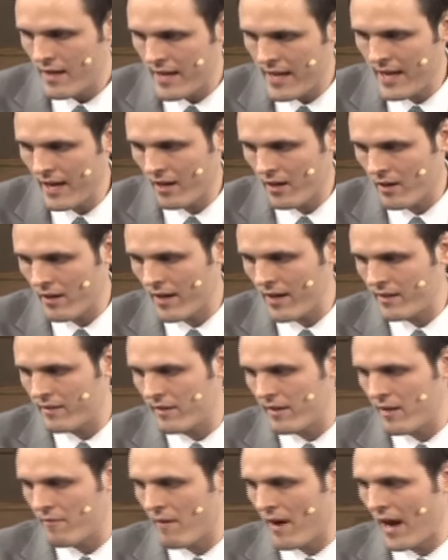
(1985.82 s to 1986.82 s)
Here
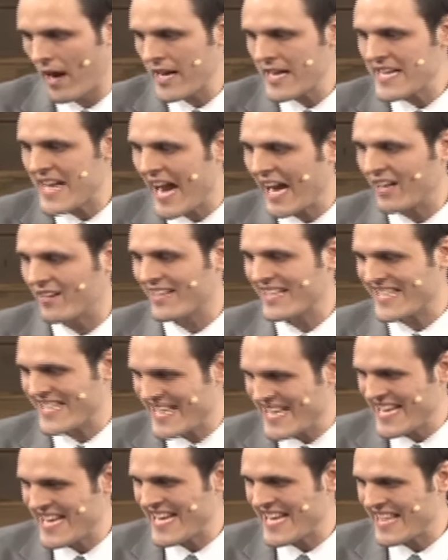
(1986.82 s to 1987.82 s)
is a divine
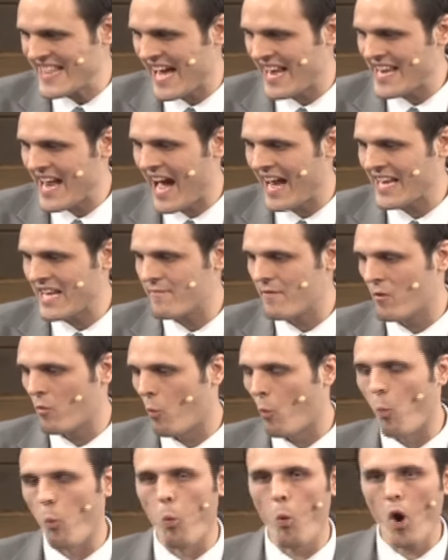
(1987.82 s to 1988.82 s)
guarantee that not
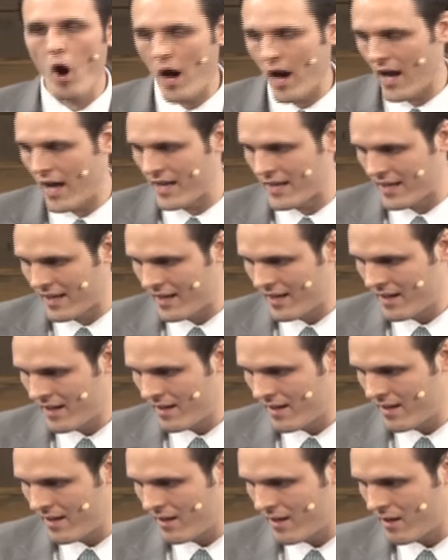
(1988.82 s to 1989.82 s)
even one
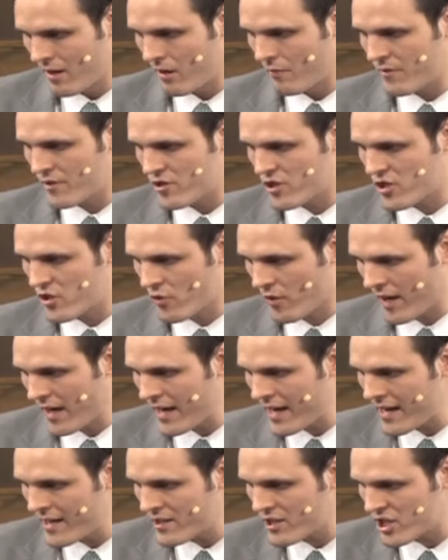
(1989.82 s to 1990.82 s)
of the
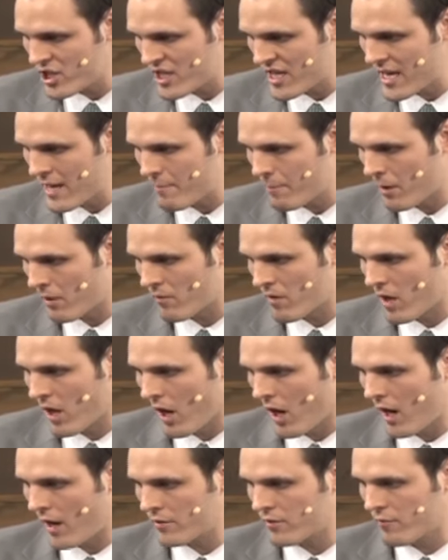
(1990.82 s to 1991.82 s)
strange sheep of
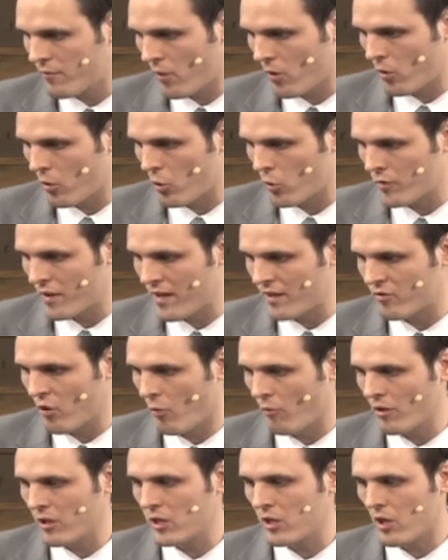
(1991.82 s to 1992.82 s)
God's fold is
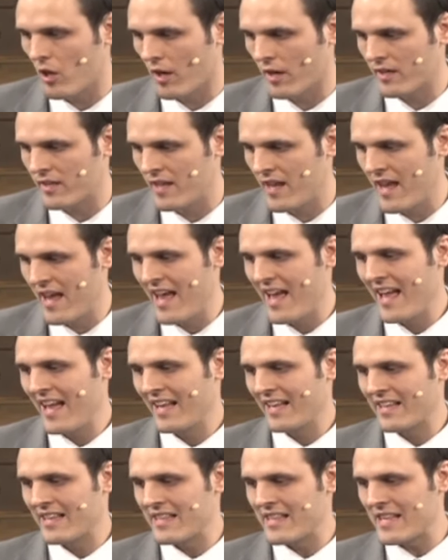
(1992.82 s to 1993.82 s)
overlooked.
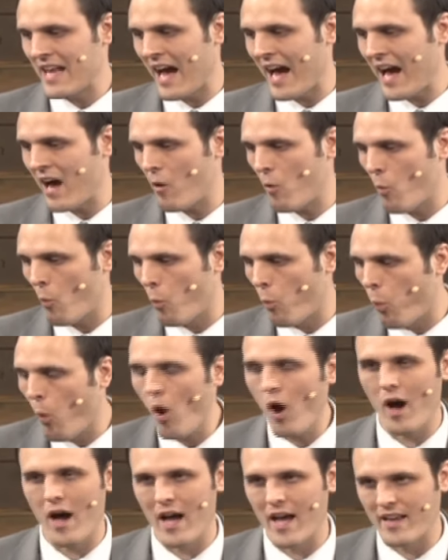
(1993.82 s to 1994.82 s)
Not
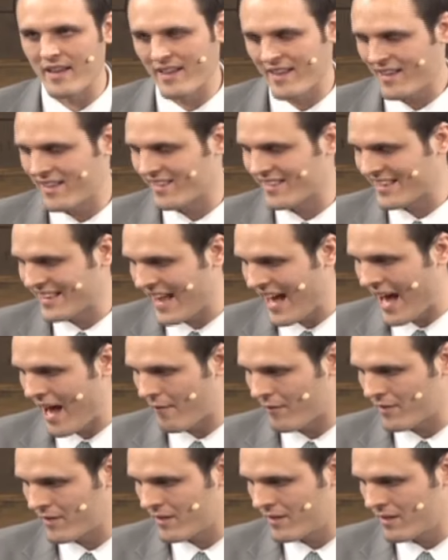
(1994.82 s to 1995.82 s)
one is
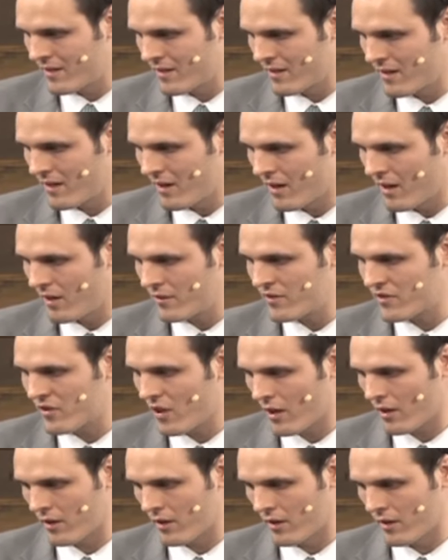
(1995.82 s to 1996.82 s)
left
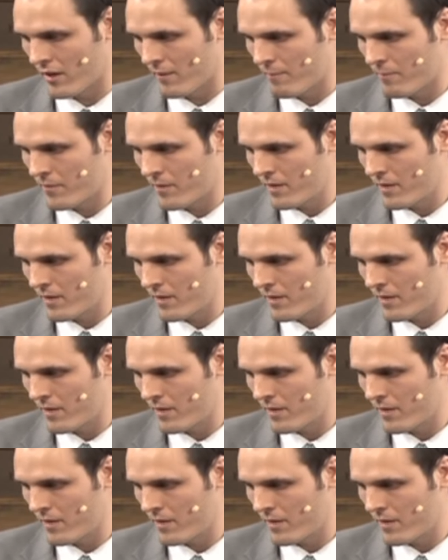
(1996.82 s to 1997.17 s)
unsuccored.